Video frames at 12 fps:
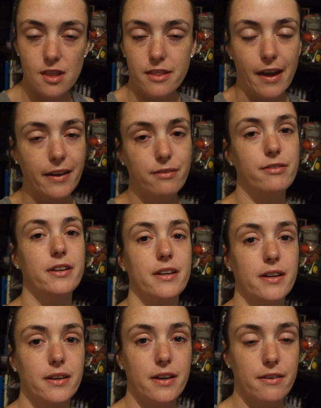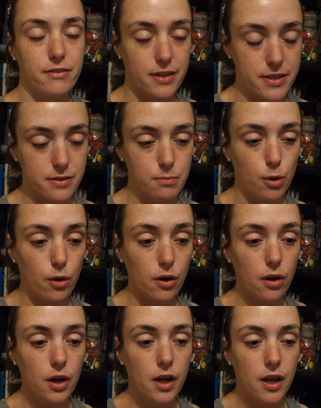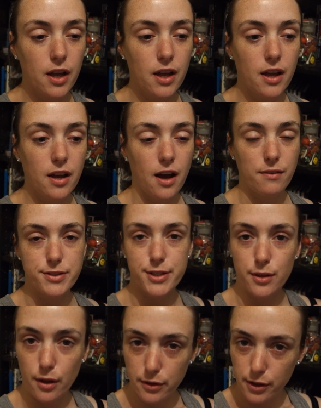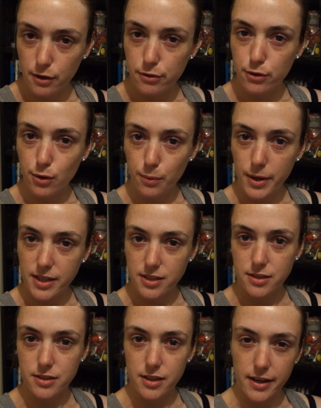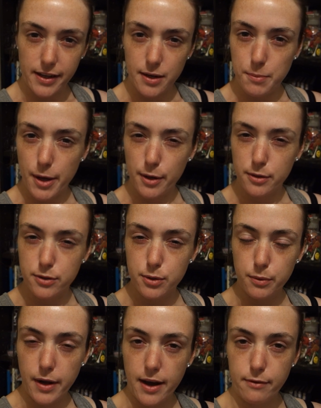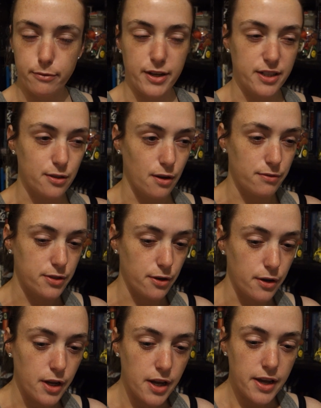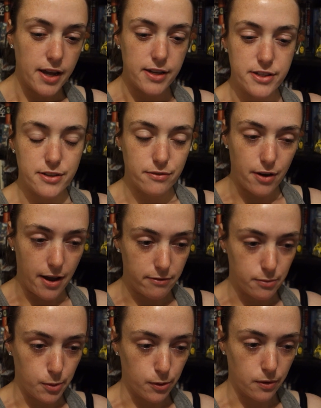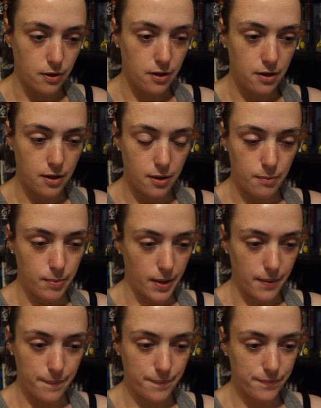Thankfully, if it is more, I've still only got 4 weeks until I get about 2.5 weeks off, so it's survivable. But